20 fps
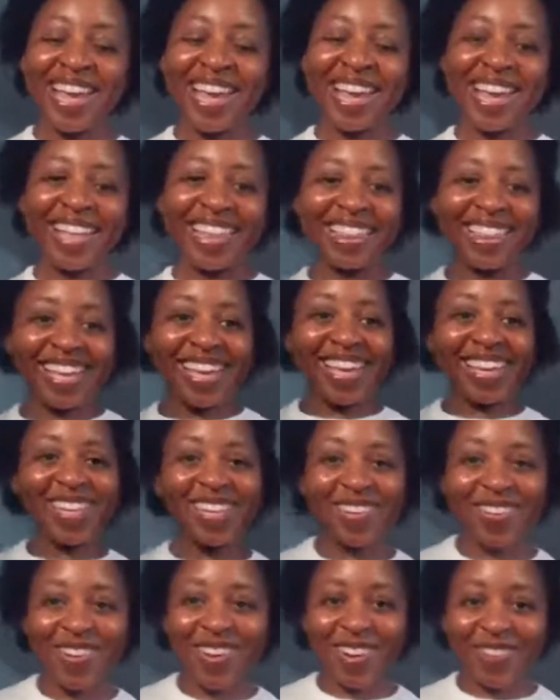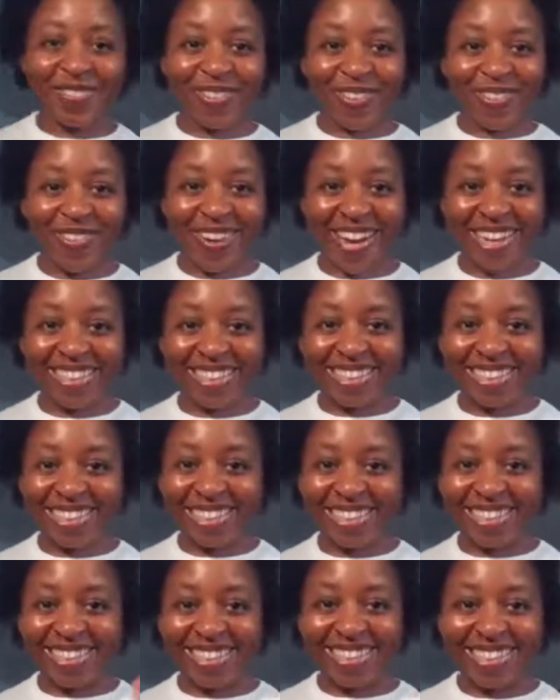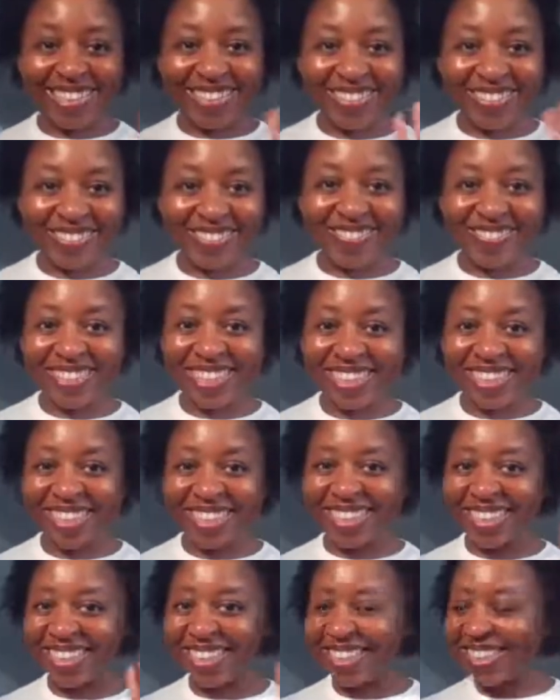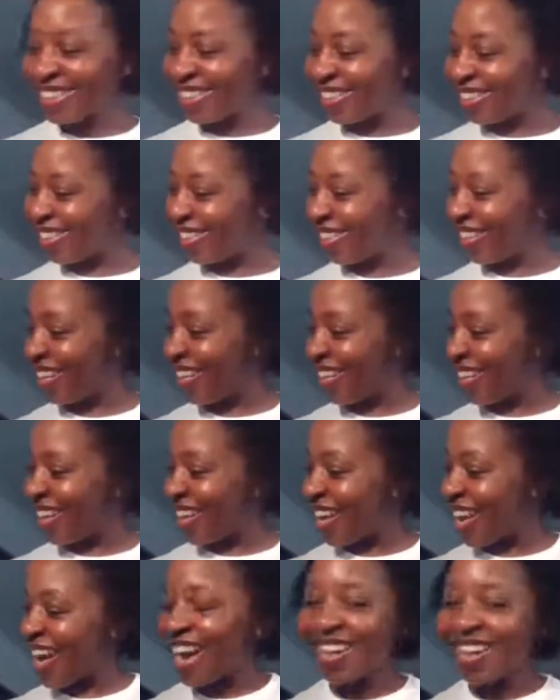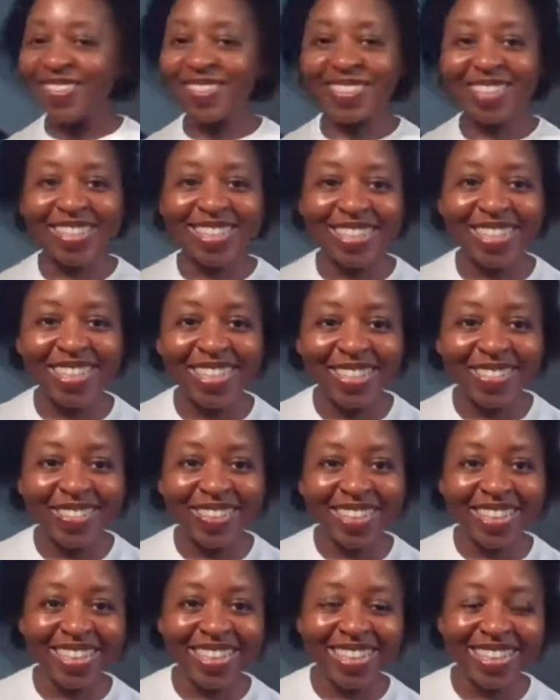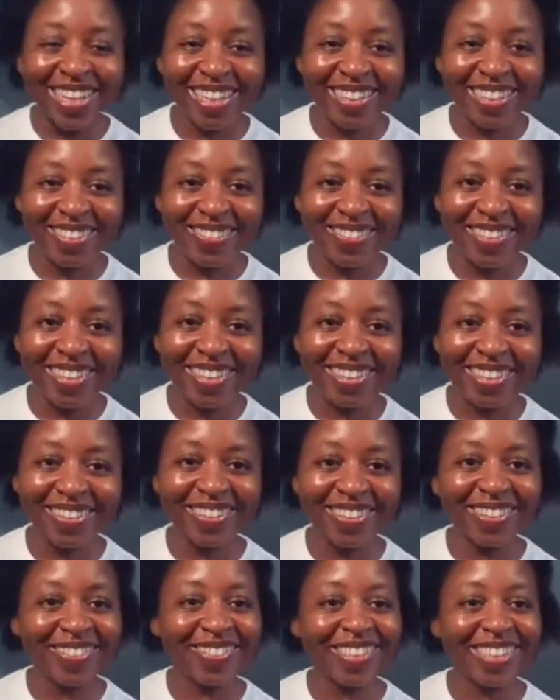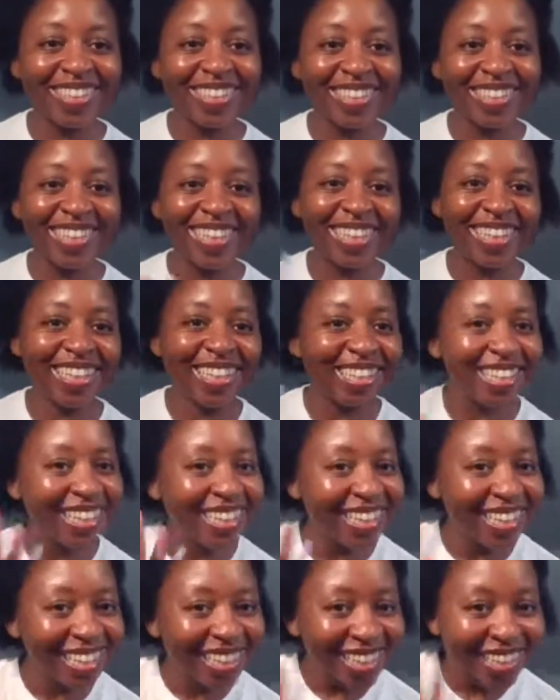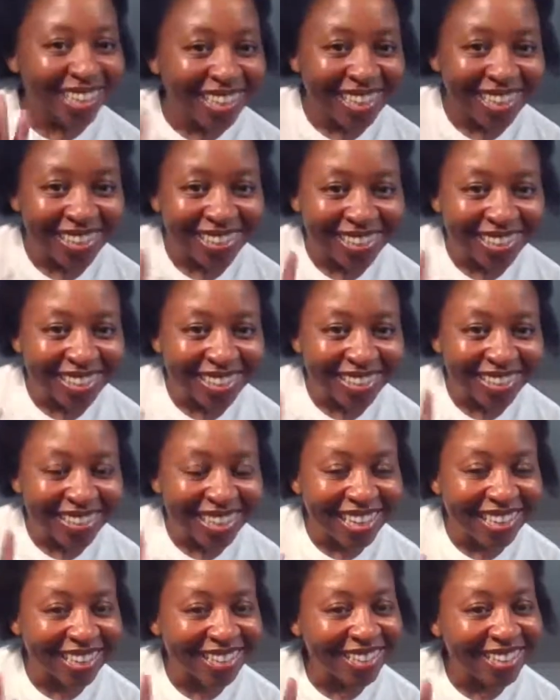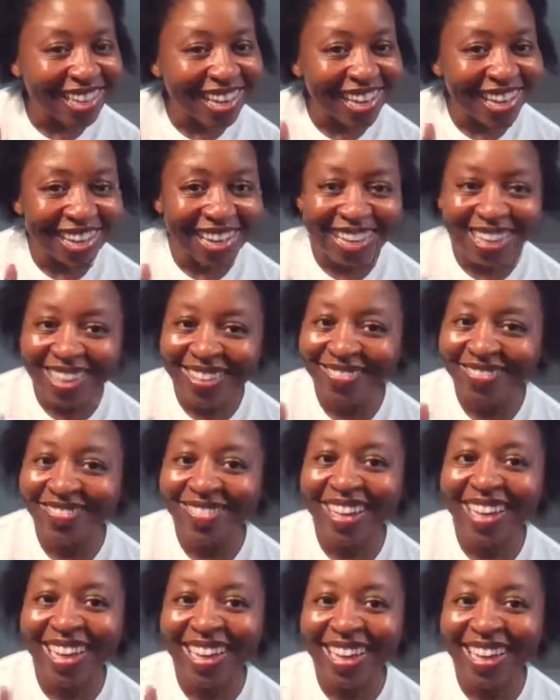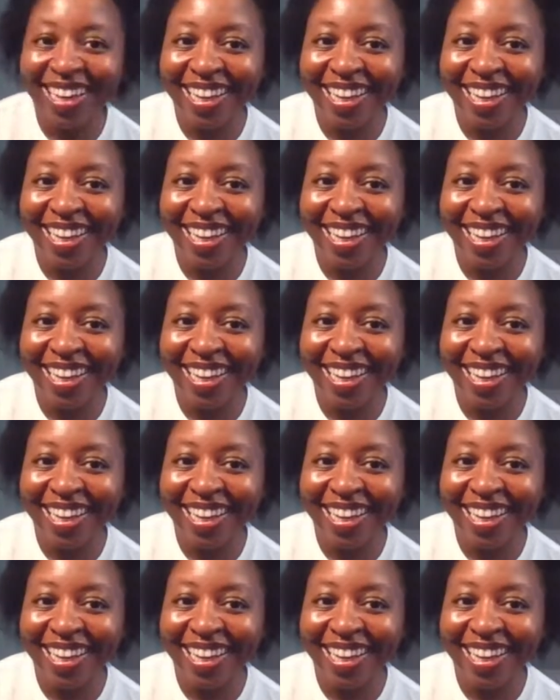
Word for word: And thank you all for watching so much. I will see you in the next one, Lord willing. See you next time. Bye.